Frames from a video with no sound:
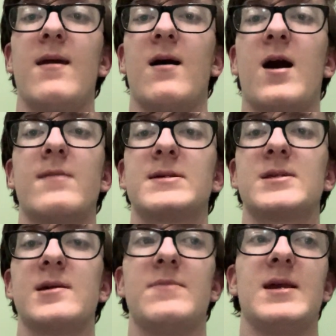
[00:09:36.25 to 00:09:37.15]

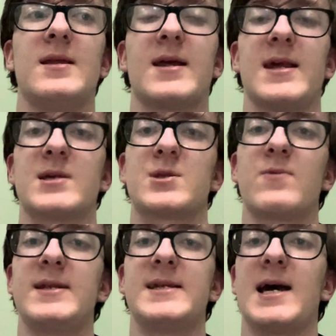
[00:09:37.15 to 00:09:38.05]
obviously being that he has
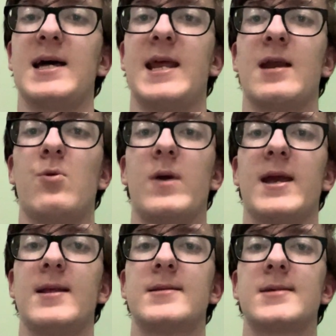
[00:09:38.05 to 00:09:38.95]
3 Talladega
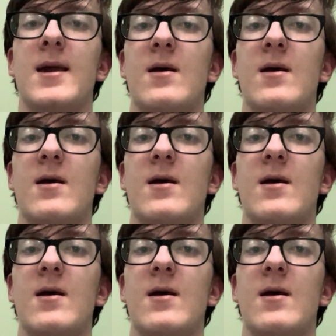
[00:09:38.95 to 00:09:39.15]
wins,